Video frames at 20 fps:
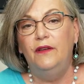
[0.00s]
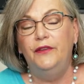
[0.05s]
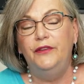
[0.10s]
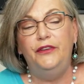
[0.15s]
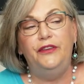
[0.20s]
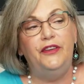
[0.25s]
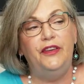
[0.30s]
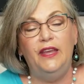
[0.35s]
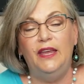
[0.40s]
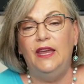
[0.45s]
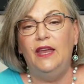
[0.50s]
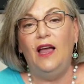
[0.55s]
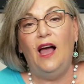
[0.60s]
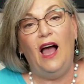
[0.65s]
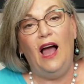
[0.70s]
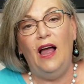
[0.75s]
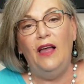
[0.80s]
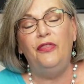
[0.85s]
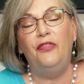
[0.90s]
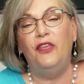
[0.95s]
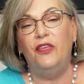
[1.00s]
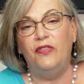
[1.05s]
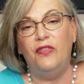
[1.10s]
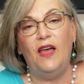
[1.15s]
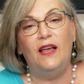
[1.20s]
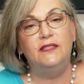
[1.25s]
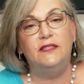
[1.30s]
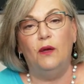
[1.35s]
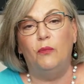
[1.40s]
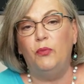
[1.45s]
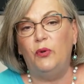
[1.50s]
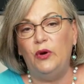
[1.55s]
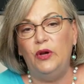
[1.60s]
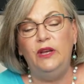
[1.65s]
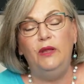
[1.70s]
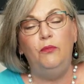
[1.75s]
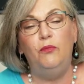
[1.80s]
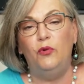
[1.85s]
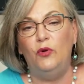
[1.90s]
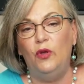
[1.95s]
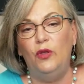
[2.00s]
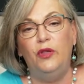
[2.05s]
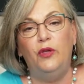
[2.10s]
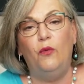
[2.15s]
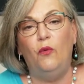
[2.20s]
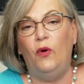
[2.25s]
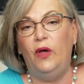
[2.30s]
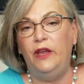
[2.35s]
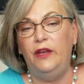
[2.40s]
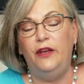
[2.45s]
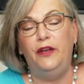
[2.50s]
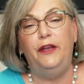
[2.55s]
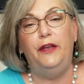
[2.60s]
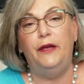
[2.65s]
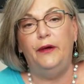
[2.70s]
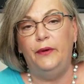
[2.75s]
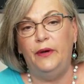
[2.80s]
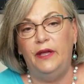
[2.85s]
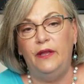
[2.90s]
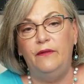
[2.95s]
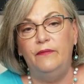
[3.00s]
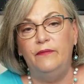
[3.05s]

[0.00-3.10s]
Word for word: Gee, I think that's a pretty brilliant way to do it.